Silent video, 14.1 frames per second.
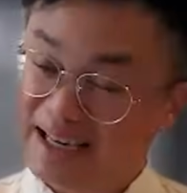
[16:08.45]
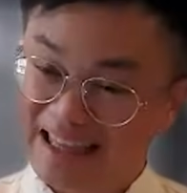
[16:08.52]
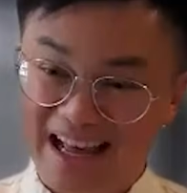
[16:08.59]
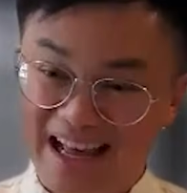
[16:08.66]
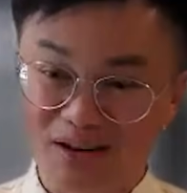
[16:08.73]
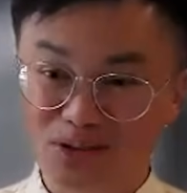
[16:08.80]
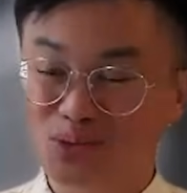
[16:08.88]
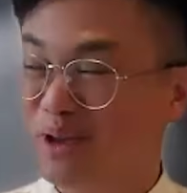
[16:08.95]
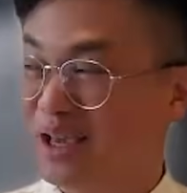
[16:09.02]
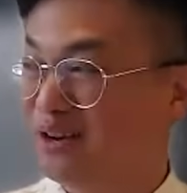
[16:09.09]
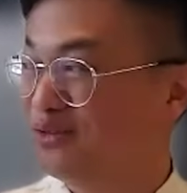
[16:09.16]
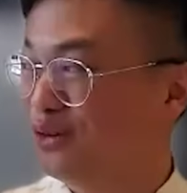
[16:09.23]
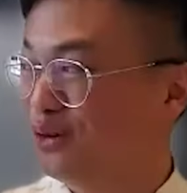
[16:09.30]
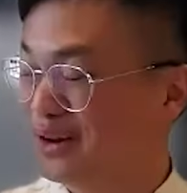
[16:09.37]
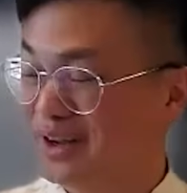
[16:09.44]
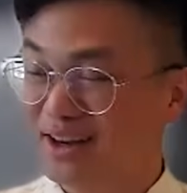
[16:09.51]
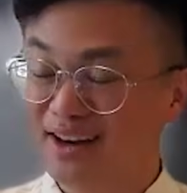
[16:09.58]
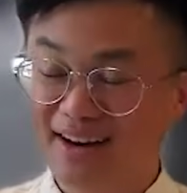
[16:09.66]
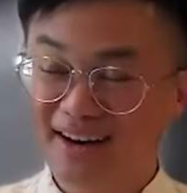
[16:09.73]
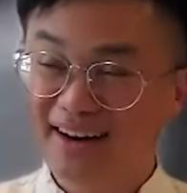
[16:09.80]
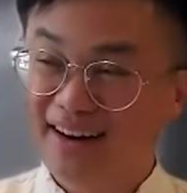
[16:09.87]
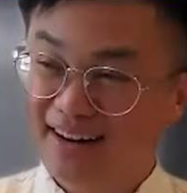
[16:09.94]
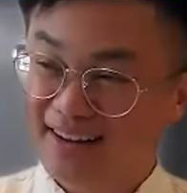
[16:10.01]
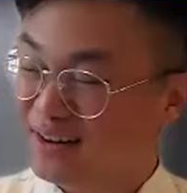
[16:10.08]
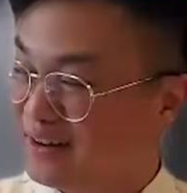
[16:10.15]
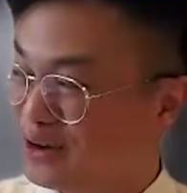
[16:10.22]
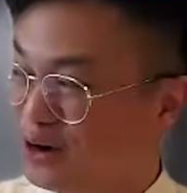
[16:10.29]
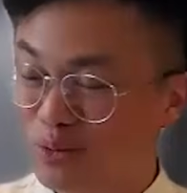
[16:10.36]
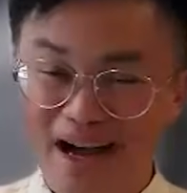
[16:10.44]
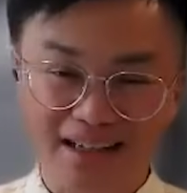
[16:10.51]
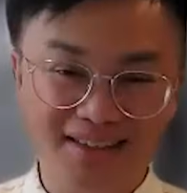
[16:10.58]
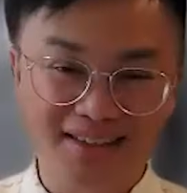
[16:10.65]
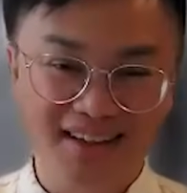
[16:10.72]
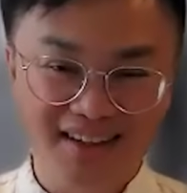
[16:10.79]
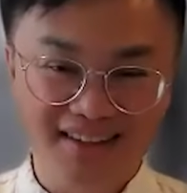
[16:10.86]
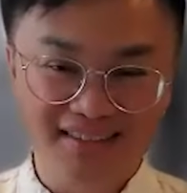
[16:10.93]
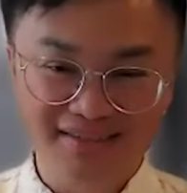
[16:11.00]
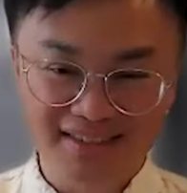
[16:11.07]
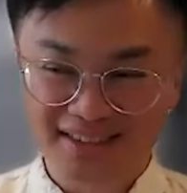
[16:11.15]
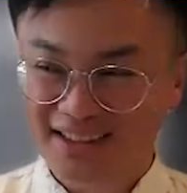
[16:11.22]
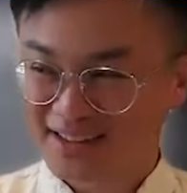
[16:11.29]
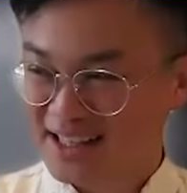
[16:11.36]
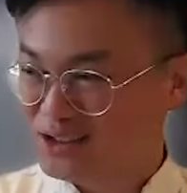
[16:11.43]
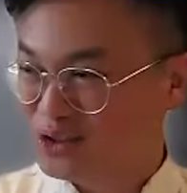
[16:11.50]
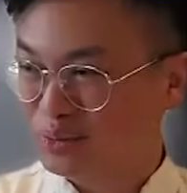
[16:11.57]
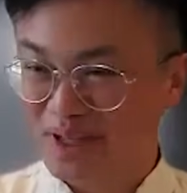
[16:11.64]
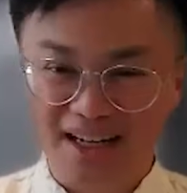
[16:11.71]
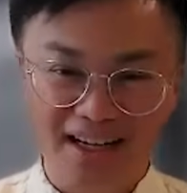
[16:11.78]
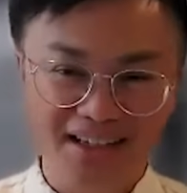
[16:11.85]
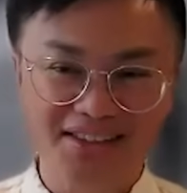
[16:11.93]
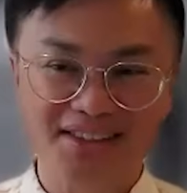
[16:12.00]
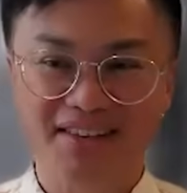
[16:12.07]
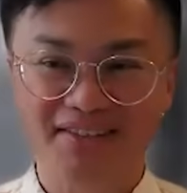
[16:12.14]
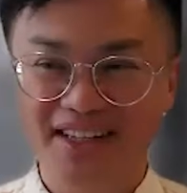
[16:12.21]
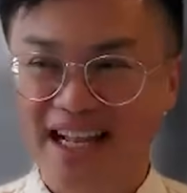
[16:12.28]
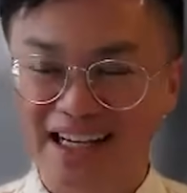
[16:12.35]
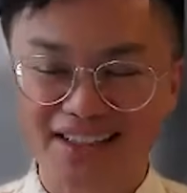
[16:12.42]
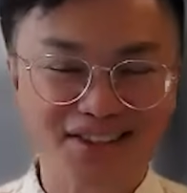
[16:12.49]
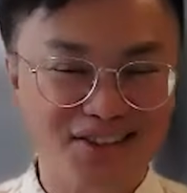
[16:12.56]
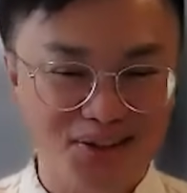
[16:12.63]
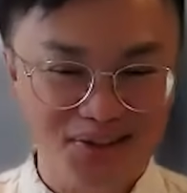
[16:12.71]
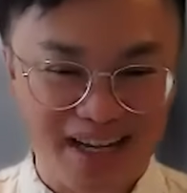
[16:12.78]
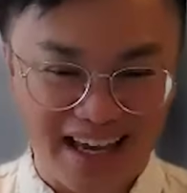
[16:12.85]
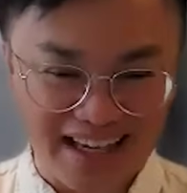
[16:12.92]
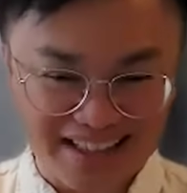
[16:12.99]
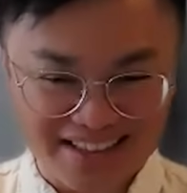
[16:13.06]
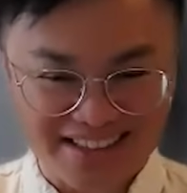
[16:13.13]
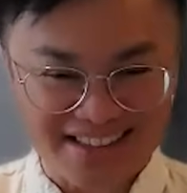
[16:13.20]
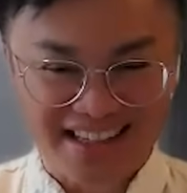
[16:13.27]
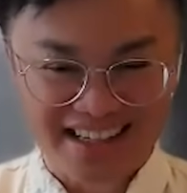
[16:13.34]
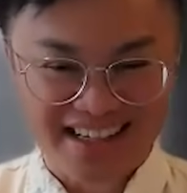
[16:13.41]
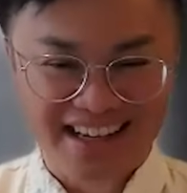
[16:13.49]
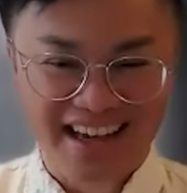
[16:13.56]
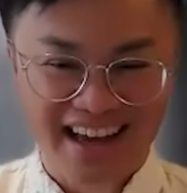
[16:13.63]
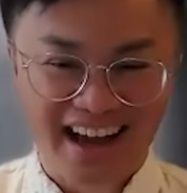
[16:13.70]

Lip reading: And that was painful. And I go back to the S&P 97-2 days